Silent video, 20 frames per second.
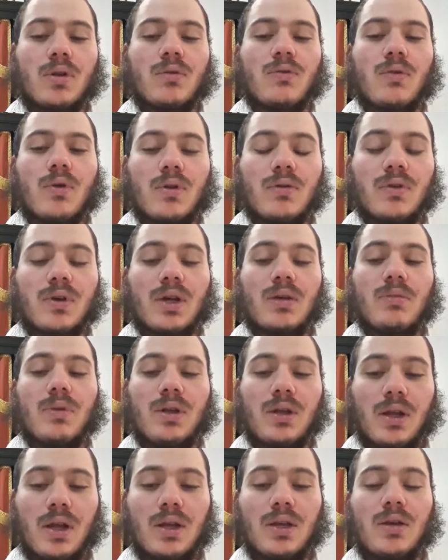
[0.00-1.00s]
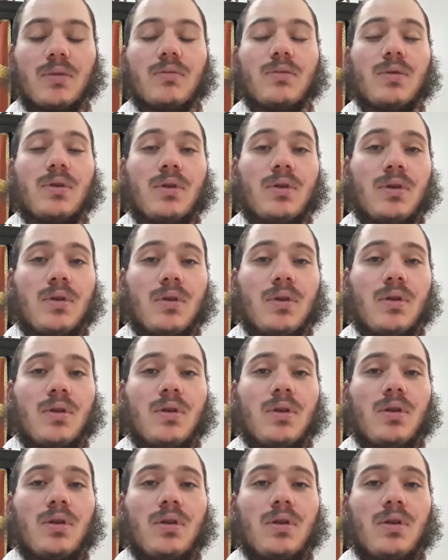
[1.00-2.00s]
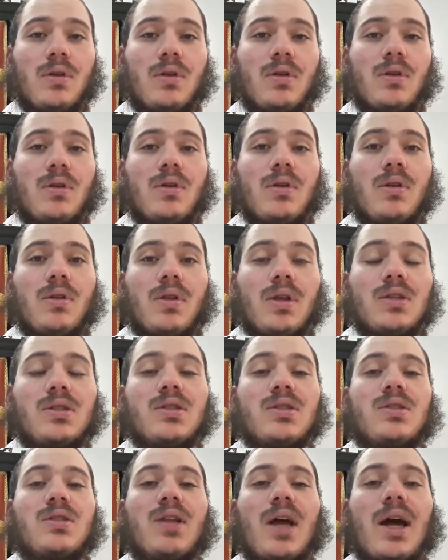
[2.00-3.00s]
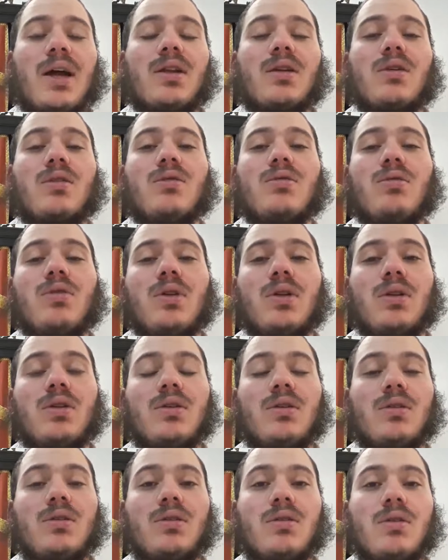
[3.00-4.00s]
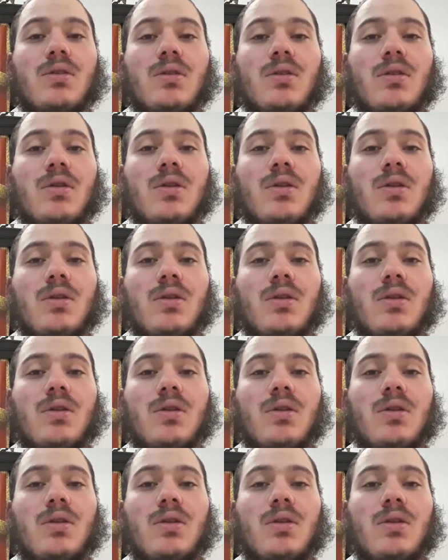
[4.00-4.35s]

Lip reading: l'navad v'chem b'neihem. This is not including